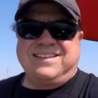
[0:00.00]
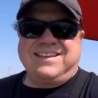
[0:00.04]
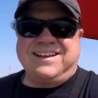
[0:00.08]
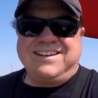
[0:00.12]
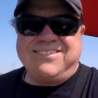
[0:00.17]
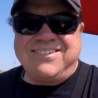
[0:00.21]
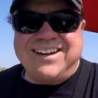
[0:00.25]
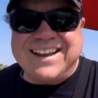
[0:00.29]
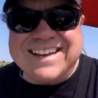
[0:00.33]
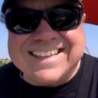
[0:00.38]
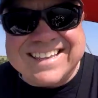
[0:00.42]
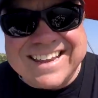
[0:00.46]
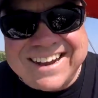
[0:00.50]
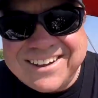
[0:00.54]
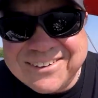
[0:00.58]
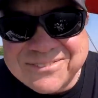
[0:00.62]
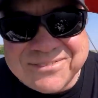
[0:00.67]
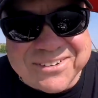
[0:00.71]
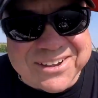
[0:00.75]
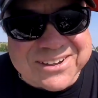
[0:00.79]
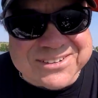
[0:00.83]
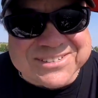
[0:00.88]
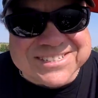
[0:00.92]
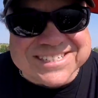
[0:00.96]
That right there,
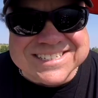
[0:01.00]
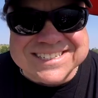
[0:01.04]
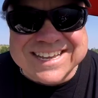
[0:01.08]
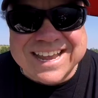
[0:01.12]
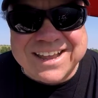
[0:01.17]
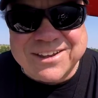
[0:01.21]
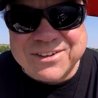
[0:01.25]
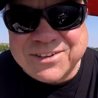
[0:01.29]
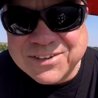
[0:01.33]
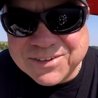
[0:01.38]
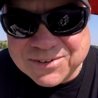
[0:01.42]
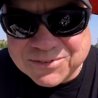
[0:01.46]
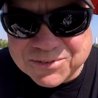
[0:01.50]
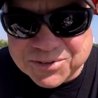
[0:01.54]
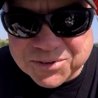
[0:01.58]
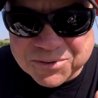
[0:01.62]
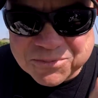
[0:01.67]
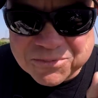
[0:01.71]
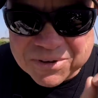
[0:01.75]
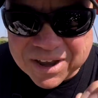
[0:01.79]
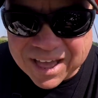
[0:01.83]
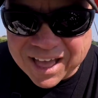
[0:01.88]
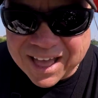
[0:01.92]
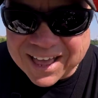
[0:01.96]
folks, is how you
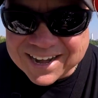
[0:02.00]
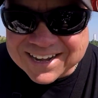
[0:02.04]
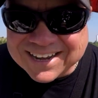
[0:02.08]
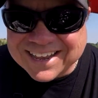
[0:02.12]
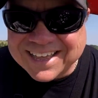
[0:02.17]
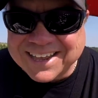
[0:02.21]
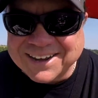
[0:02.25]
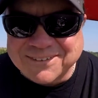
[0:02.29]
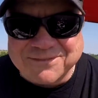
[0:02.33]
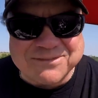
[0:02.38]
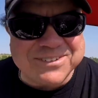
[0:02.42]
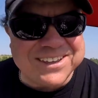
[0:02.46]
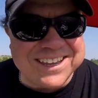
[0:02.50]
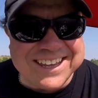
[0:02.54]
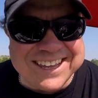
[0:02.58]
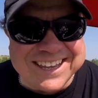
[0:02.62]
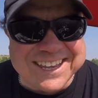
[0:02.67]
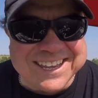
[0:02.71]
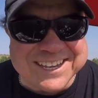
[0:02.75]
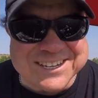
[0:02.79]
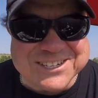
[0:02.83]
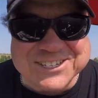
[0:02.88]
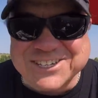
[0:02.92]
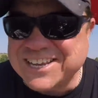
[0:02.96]
do not net a
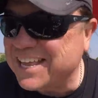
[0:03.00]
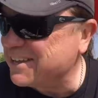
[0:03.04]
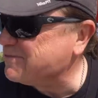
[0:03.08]
fish.